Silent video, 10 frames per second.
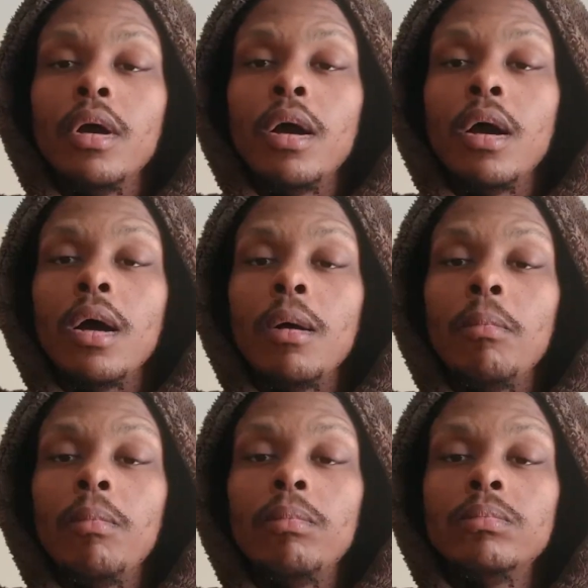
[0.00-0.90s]

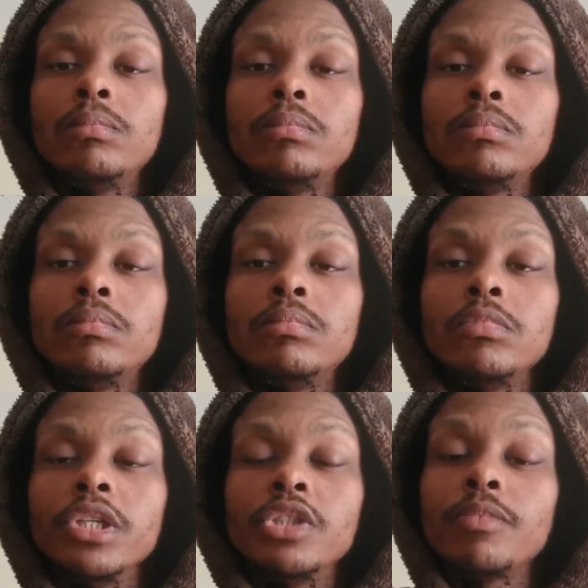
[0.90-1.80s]
Um,
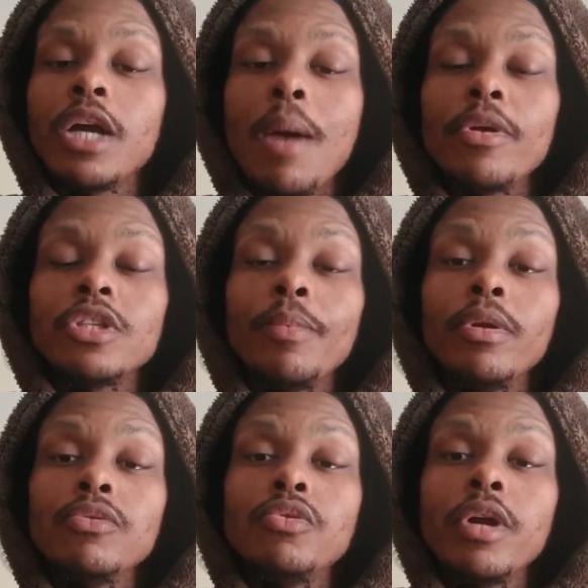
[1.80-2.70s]
leave some comments. Let
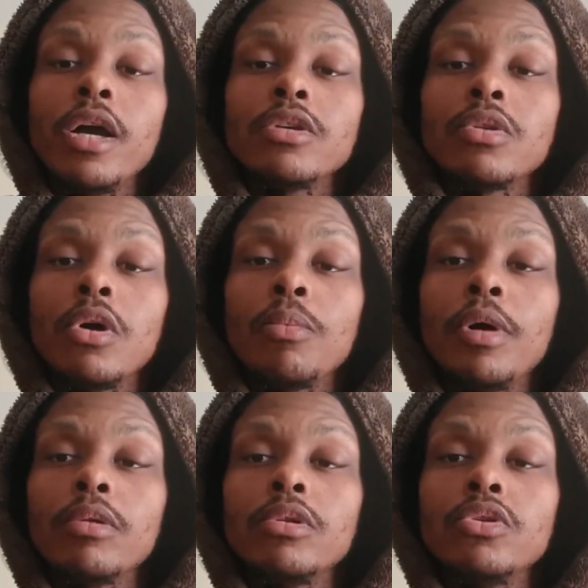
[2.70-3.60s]
me know what you guys thought
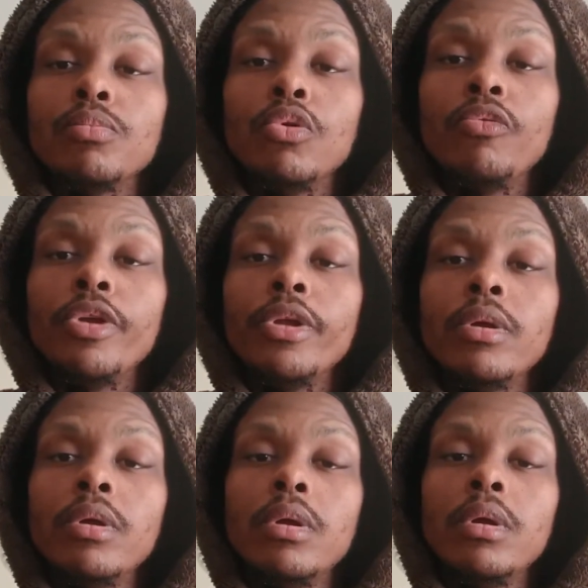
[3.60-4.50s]
about this movie.